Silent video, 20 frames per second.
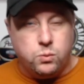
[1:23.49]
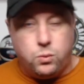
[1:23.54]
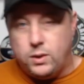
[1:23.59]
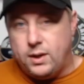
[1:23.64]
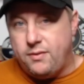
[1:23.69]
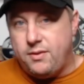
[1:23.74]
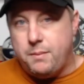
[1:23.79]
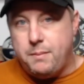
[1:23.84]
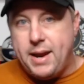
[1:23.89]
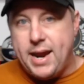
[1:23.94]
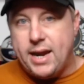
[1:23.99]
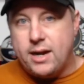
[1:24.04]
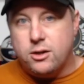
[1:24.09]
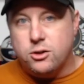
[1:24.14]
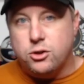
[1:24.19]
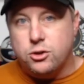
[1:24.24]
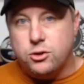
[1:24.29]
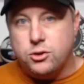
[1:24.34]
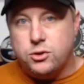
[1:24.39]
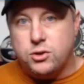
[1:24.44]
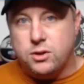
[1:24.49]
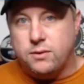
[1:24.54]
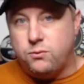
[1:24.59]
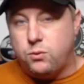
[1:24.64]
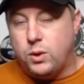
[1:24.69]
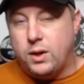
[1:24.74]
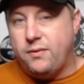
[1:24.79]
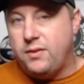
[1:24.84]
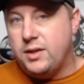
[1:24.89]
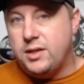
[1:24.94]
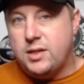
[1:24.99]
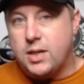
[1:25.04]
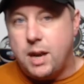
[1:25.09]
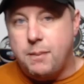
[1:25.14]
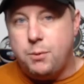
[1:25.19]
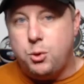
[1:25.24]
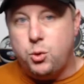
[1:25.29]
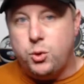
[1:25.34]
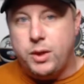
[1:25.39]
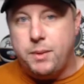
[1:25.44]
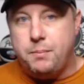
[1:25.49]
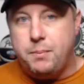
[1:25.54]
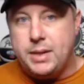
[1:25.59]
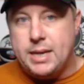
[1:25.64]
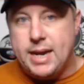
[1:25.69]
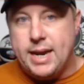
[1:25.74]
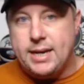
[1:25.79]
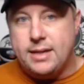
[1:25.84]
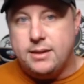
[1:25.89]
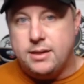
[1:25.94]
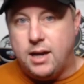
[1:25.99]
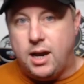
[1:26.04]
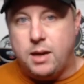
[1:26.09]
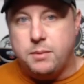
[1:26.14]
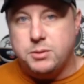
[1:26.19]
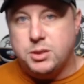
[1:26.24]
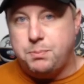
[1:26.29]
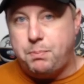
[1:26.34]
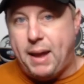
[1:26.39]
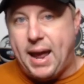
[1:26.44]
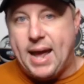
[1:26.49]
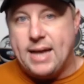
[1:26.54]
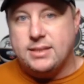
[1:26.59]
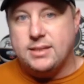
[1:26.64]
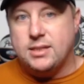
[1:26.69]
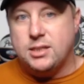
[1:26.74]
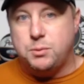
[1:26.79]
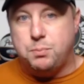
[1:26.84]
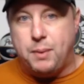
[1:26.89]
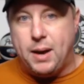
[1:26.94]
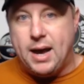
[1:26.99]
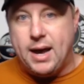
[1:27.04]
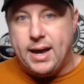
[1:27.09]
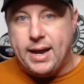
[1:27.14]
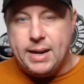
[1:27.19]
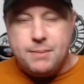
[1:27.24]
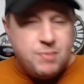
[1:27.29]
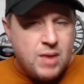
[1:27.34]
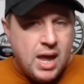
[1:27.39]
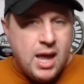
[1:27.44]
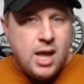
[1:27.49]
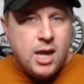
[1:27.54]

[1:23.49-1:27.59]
One of the managers of one of the WNBA dumps passes by,